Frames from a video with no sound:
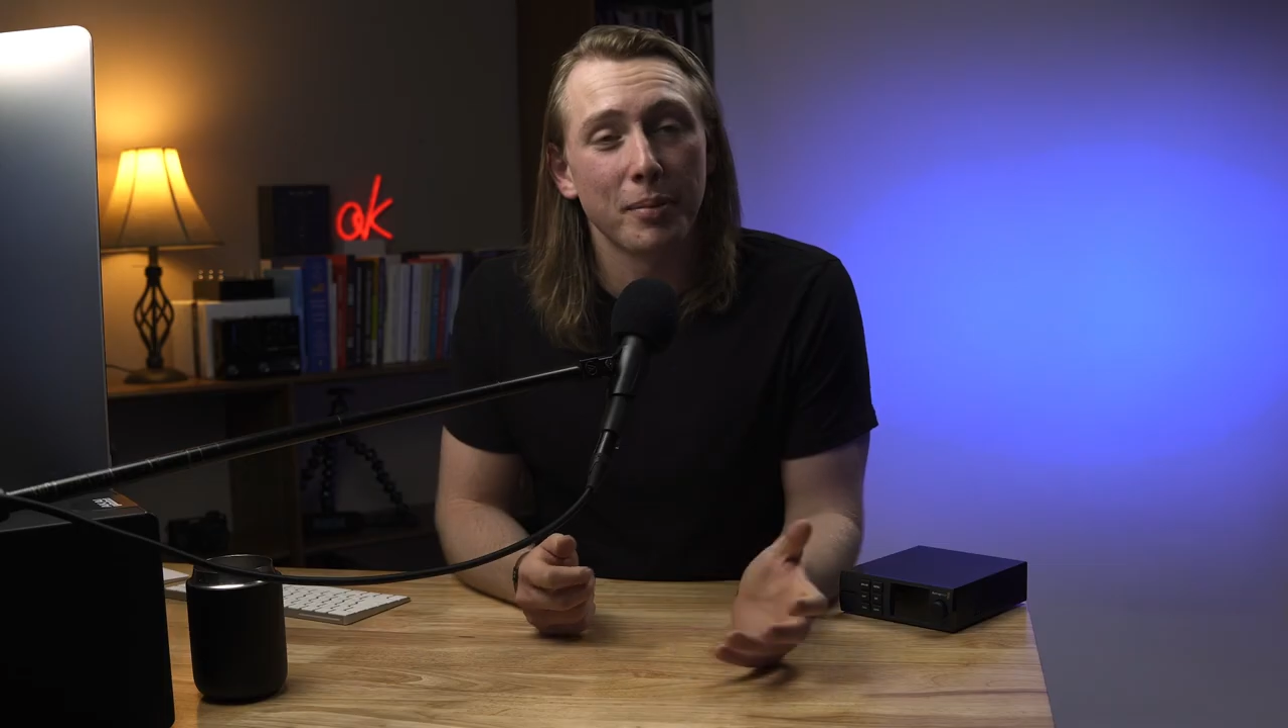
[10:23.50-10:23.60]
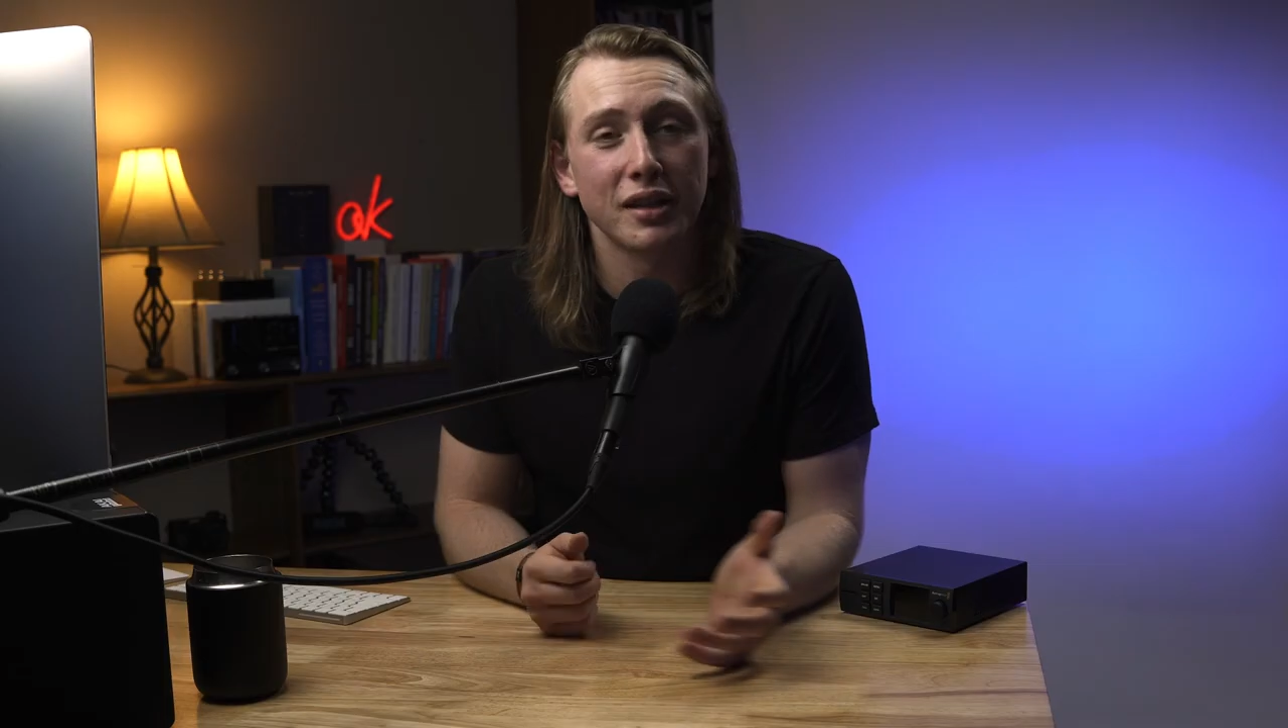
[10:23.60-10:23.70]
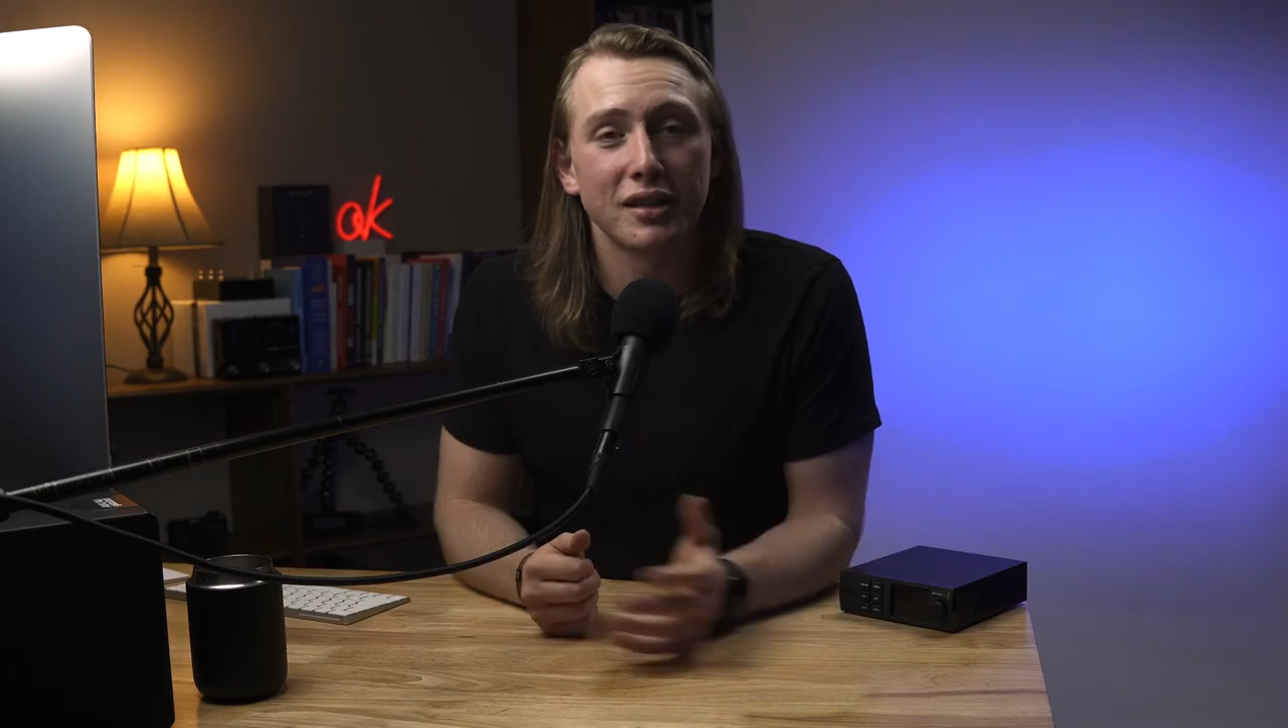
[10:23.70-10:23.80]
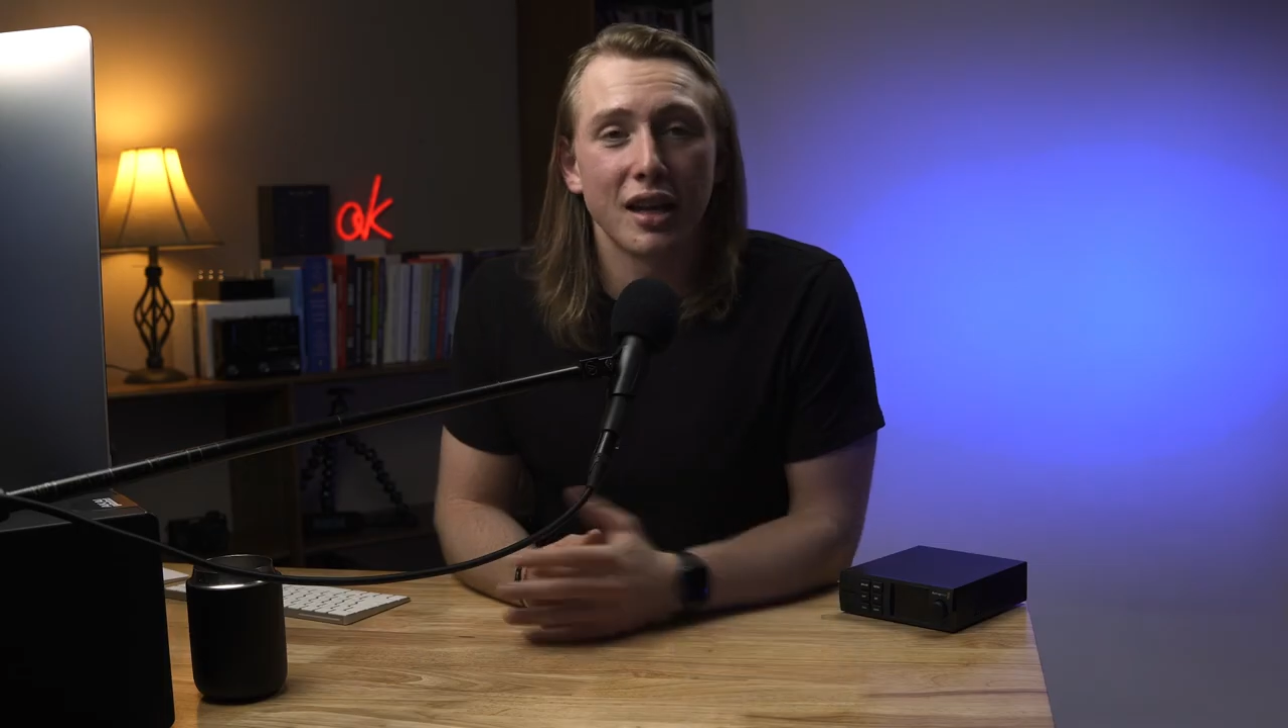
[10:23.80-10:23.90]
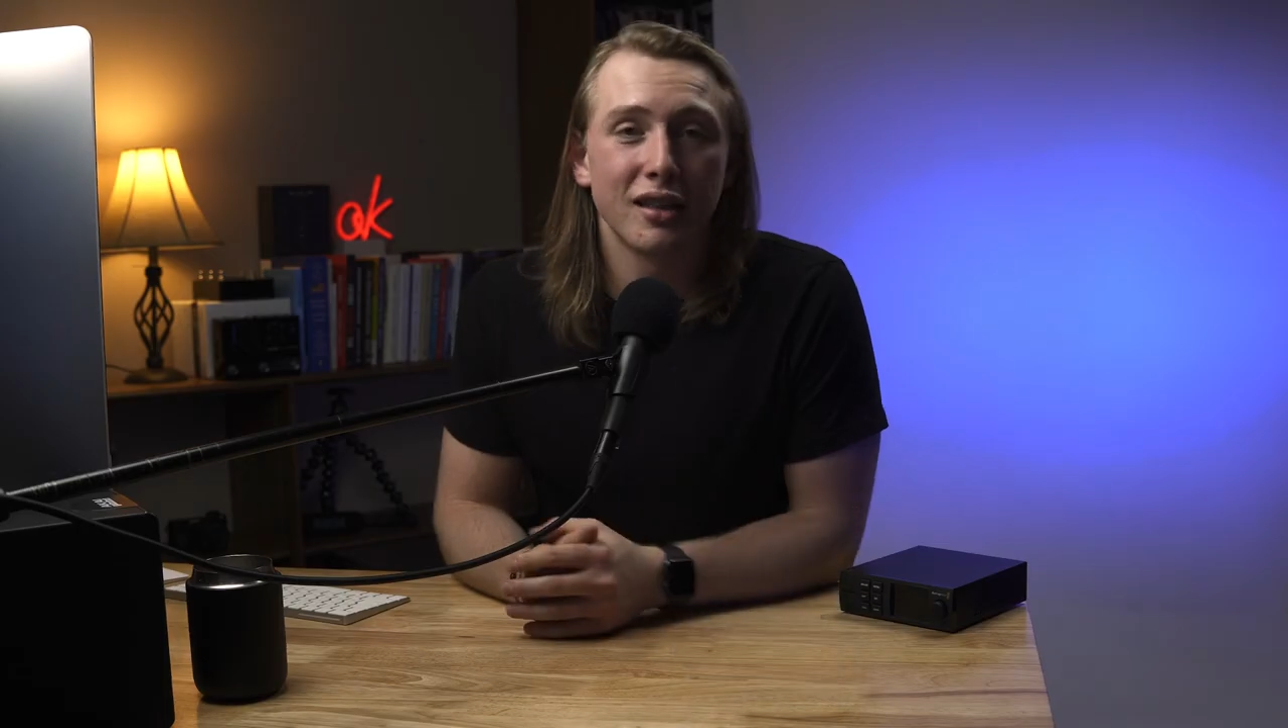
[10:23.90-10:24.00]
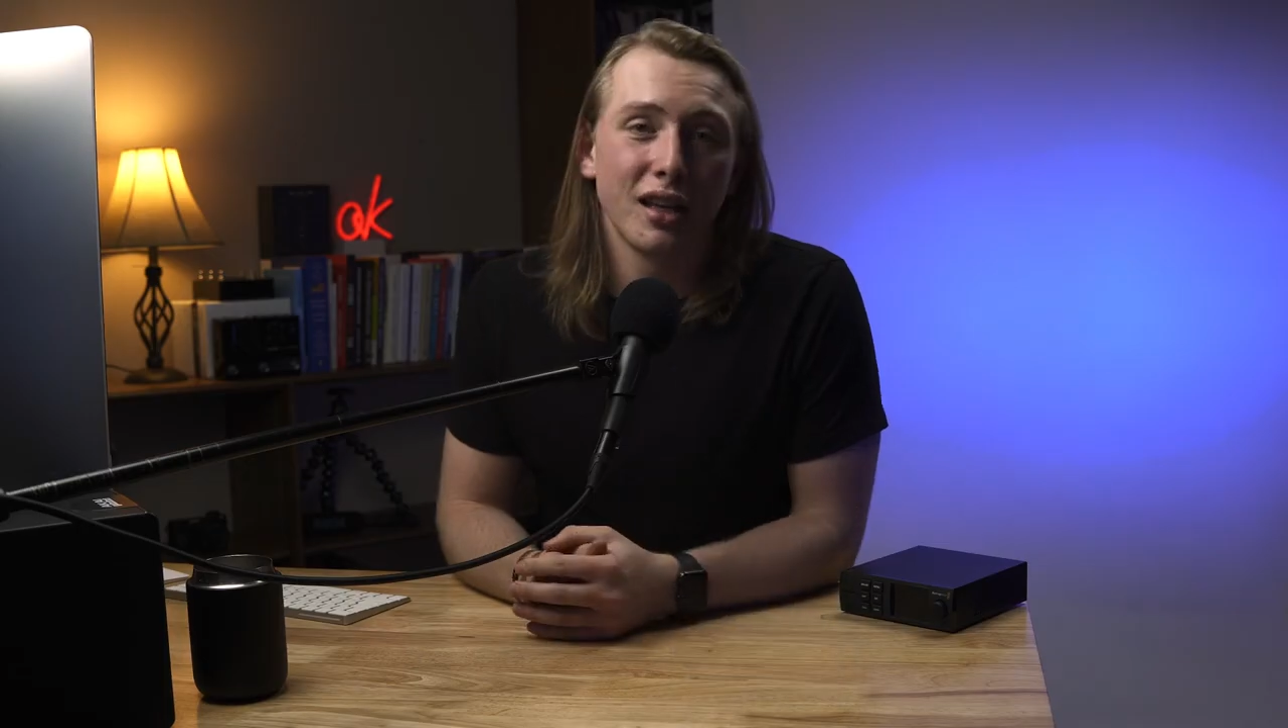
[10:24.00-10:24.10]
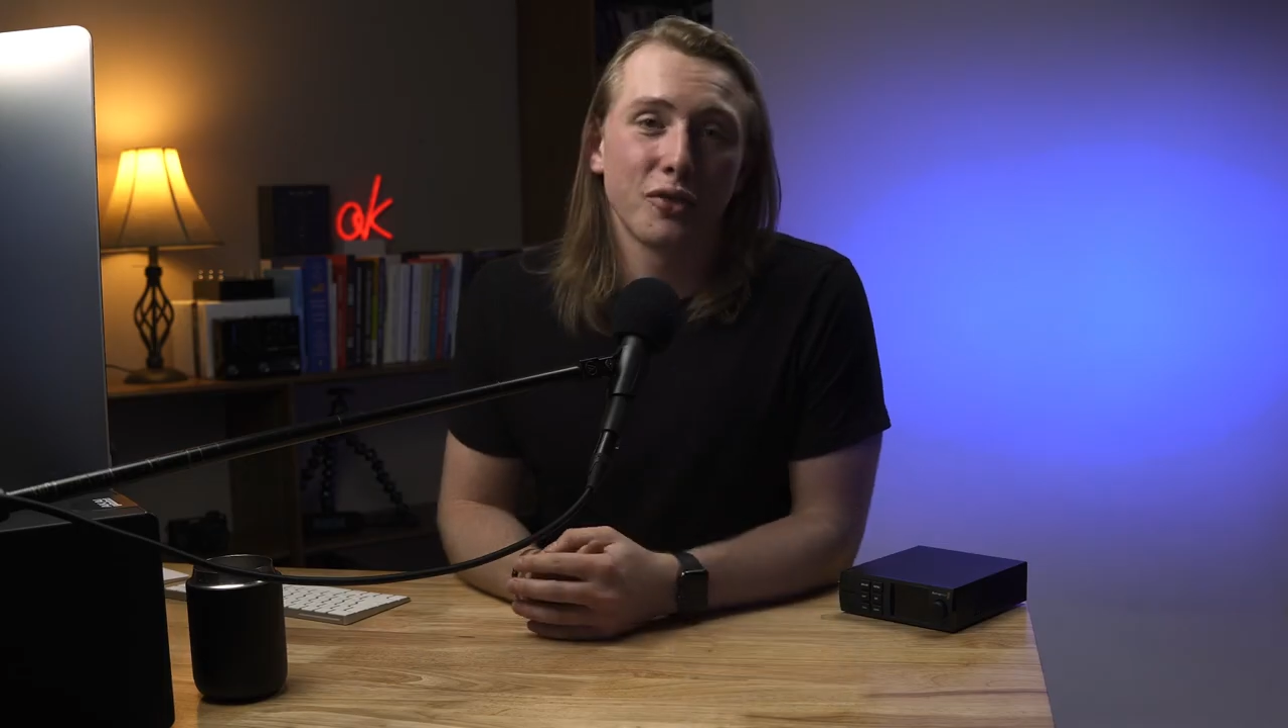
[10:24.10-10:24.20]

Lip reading: with that being said,